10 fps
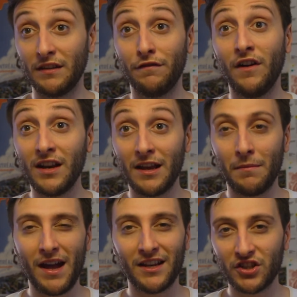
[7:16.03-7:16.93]
funny and
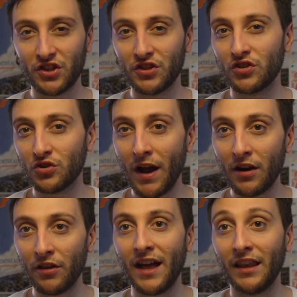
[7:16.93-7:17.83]
manages to
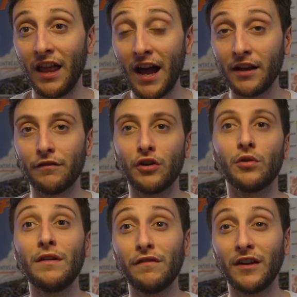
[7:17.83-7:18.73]
straddle that line of
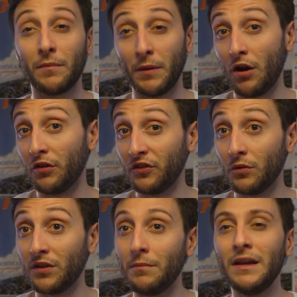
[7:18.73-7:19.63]
horrific but
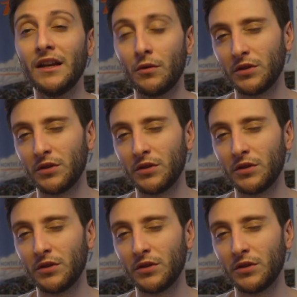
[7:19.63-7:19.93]
also comedic,